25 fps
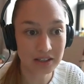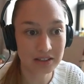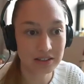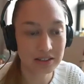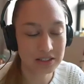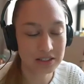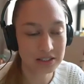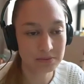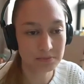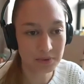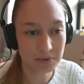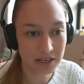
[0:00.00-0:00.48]
in
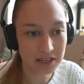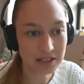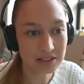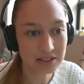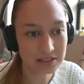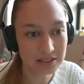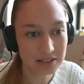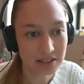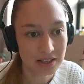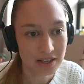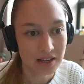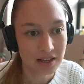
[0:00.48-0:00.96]
the
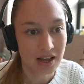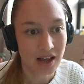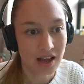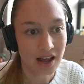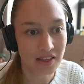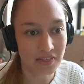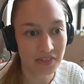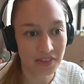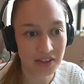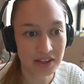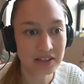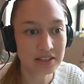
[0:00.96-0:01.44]
space,
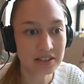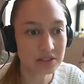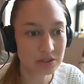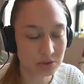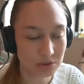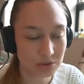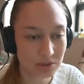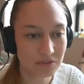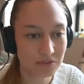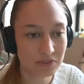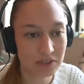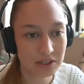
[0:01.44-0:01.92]
and that
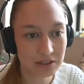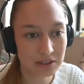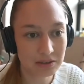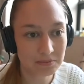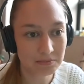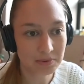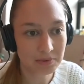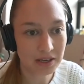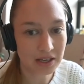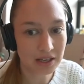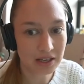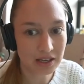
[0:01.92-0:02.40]
is
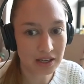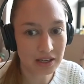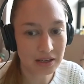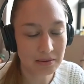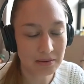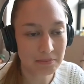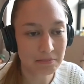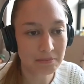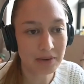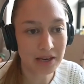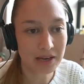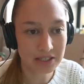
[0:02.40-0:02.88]
driven
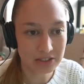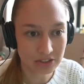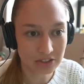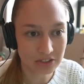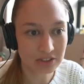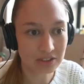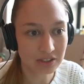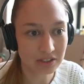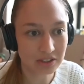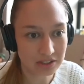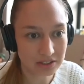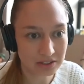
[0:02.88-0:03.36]
by my
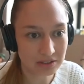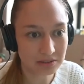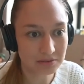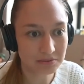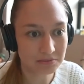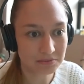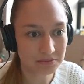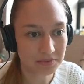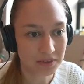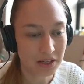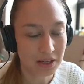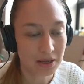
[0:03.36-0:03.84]

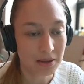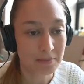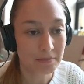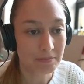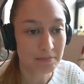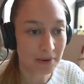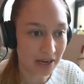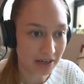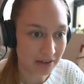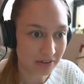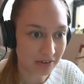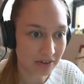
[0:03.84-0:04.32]
journalism
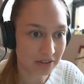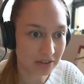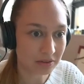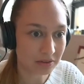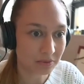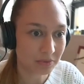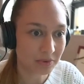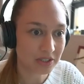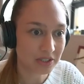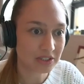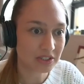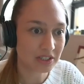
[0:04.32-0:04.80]
background,
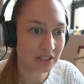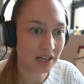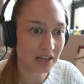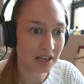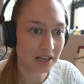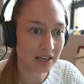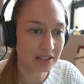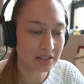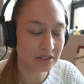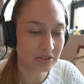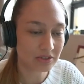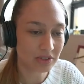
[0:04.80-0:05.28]
which
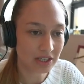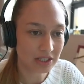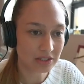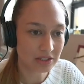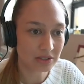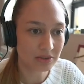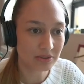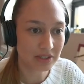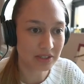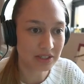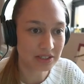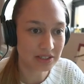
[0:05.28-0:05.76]
I try
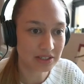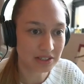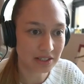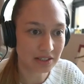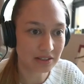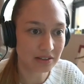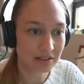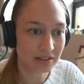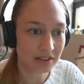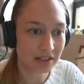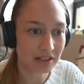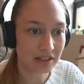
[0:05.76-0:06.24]
to
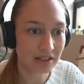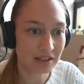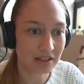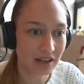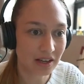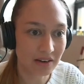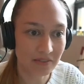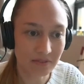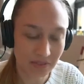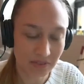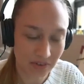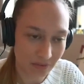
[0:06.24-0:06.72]
instill in
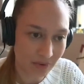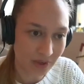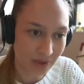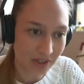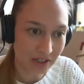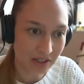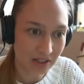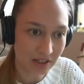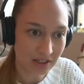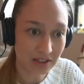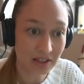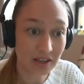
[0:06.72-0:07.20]

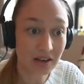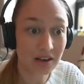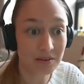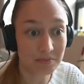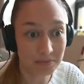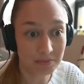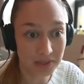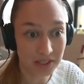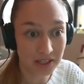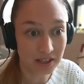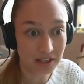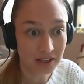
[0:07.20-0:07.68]
everyone in the
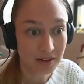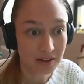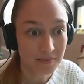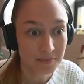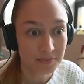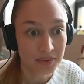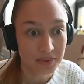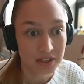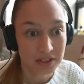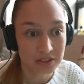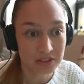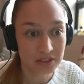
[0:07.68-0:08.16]
company.
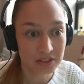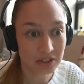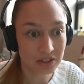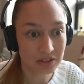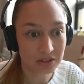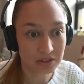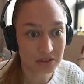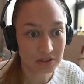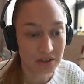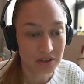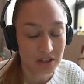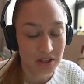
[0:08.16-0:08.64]

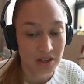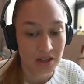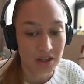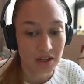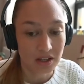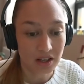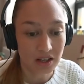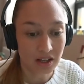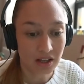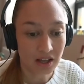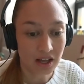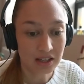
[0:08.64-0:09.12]
So
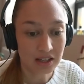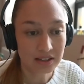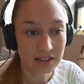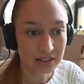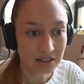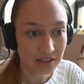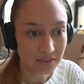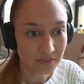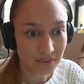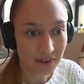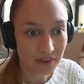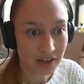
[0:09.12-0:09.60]
at the
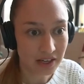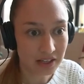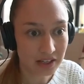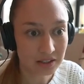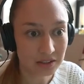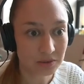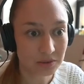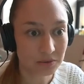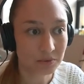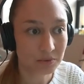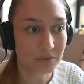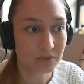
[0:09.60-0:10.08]

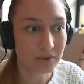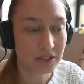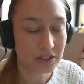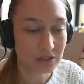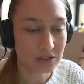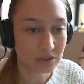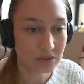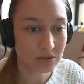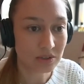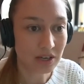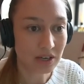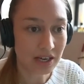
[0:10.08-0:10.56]
Defiant, we
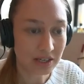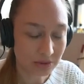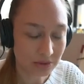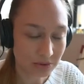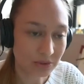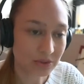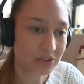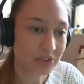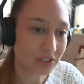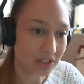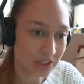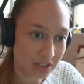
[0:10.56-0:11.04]
do
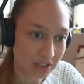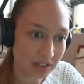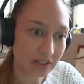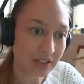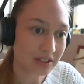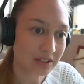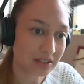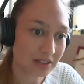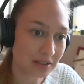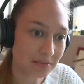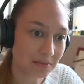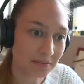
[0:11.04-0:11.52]
actual
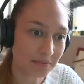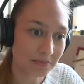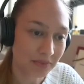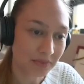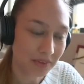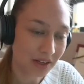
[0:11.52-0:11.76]
journalism.